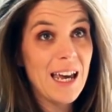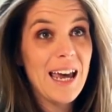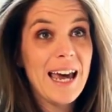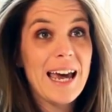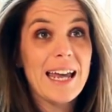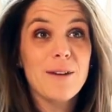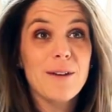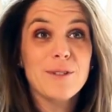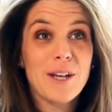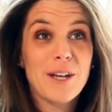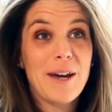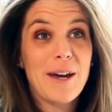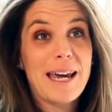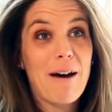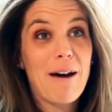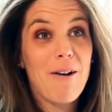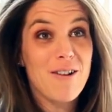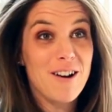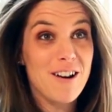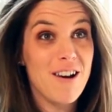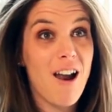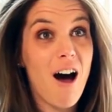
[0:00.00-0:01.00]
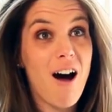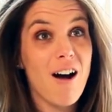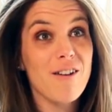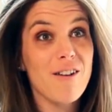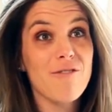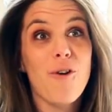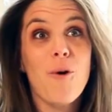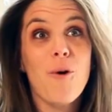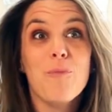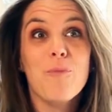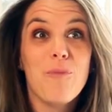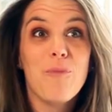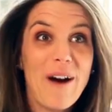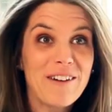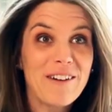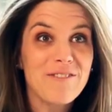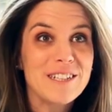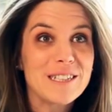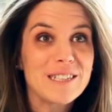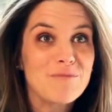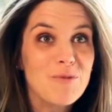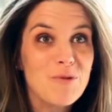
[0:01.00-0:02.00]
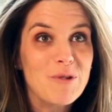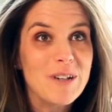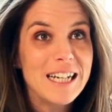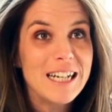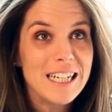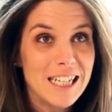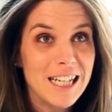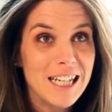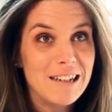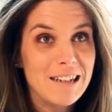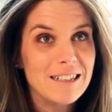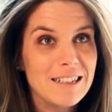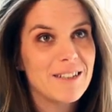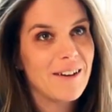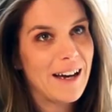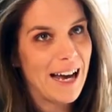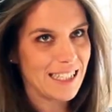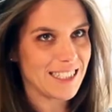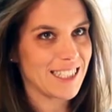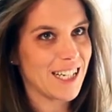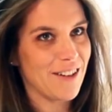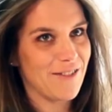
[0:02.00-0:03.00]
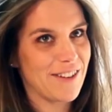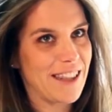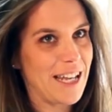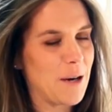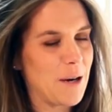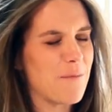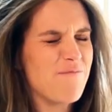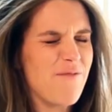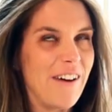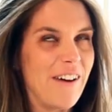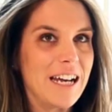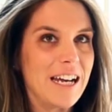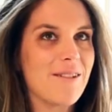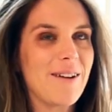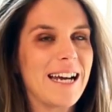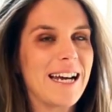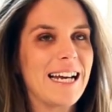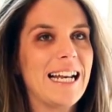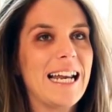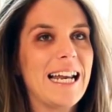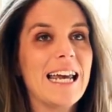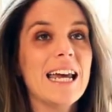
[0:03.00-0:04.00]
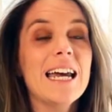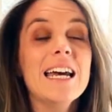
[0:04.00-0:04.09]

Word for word: and it was going out on live on Breakfast Morning News, so I had to cover that up very quickly,